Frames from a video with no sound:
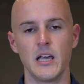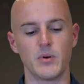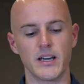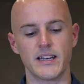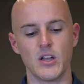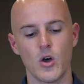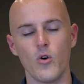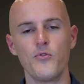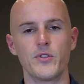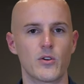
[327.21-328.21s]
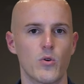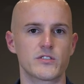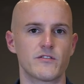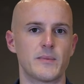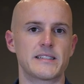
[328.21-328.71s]
But over the
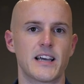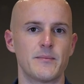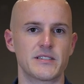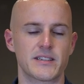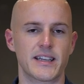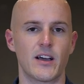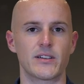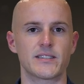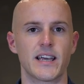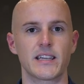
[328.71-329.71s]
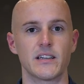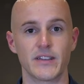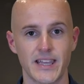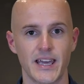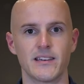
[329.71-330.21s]
course of my time as an account executive,
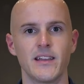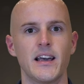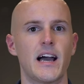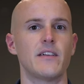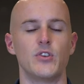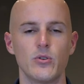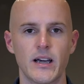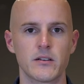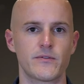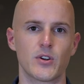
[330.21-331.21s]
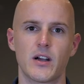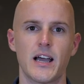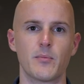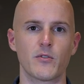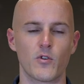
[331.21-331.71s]
again, I have no doubt if you're a
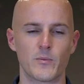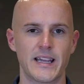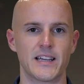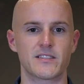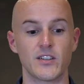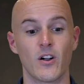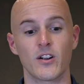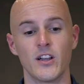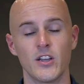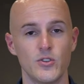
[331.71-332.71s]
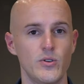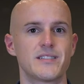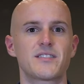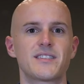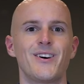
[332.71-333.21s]
high-performing SDR, you can
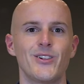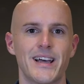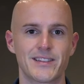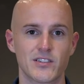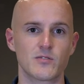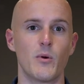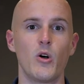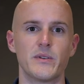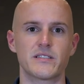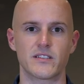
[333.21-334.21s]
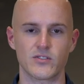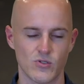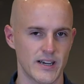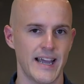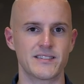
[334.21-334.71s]
sell at the small business
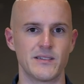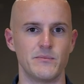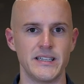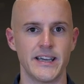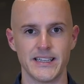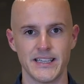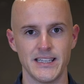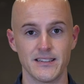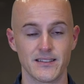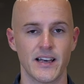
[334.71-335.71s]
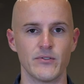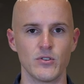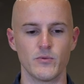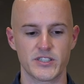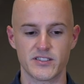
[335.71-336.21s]
or SMBAE
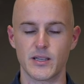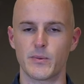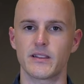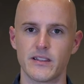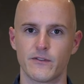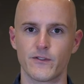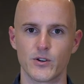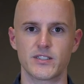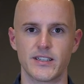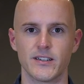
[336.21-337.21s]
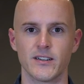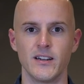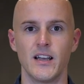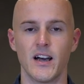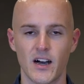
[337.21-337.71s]
level, which is typically the first tier
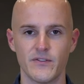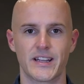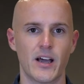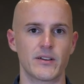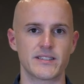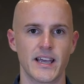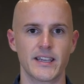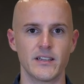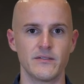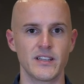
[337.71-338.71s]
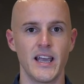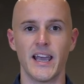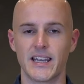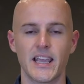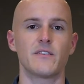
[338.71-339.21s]
of account executives.
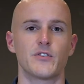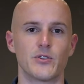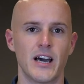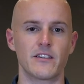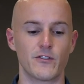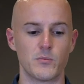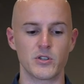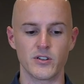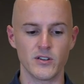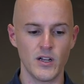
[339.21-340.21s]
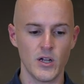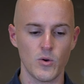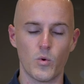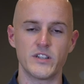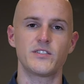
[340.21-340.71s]
And again, if you're not familiar,
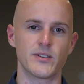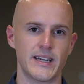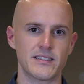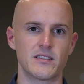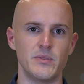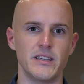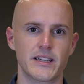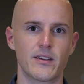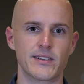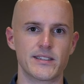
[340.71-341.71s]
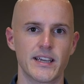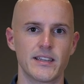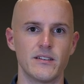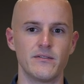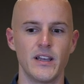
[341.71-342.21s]
once you're an SMB account
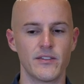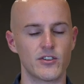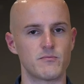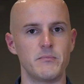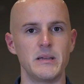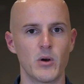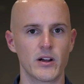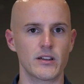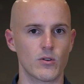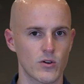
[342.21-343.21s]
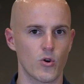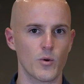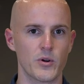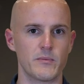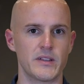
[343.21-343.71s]
executive, there's mid-market or
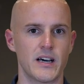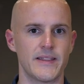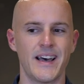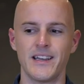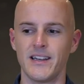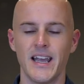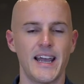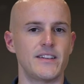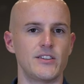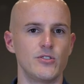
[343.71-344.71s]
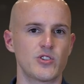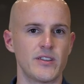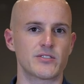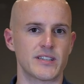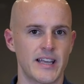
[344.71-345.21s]
corporate beyond that, and then usually
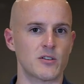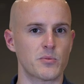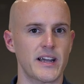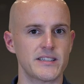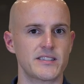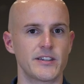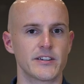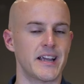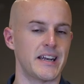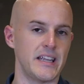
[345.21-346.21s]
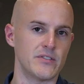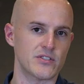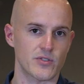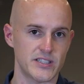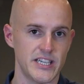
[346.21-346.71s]
there's an enterprise tier and even
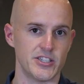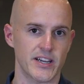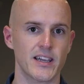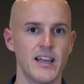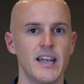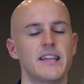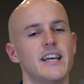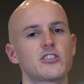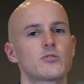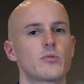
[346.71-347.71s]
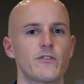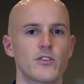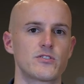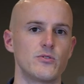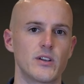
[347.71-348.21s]
strategic. And that just
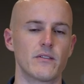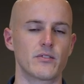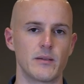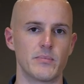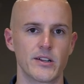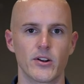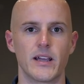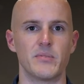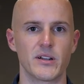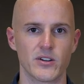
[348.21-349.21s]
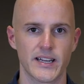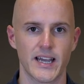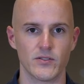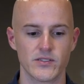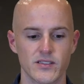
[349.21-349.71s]
refers to covering bigger and bigger
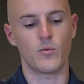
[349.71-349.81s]
accounts.